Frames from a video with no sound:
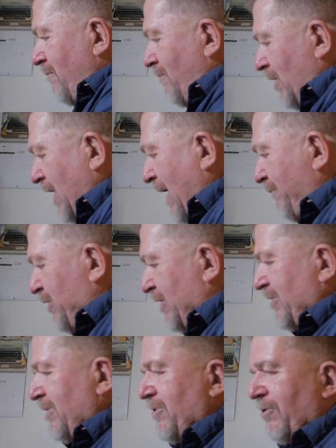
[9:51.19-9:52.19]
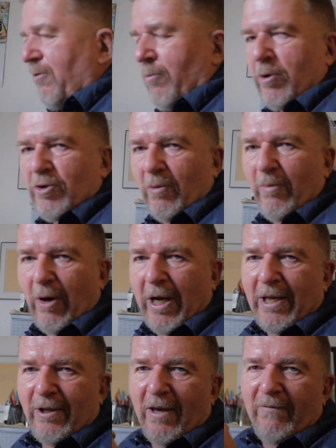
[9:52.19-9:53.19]
lap desk is a commercial
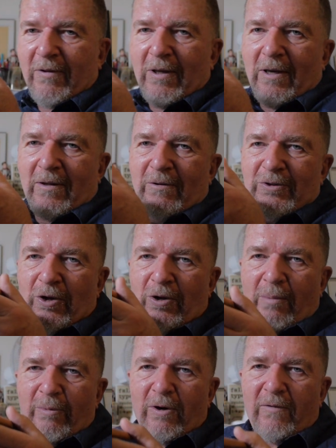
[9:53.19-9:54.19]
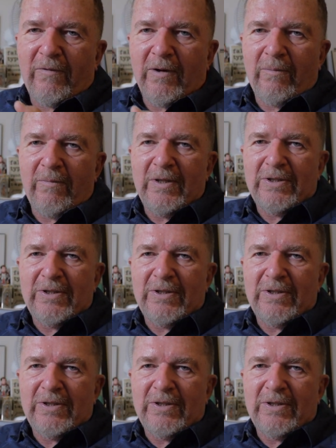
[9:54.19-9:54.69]
brand. I've there's a number of them.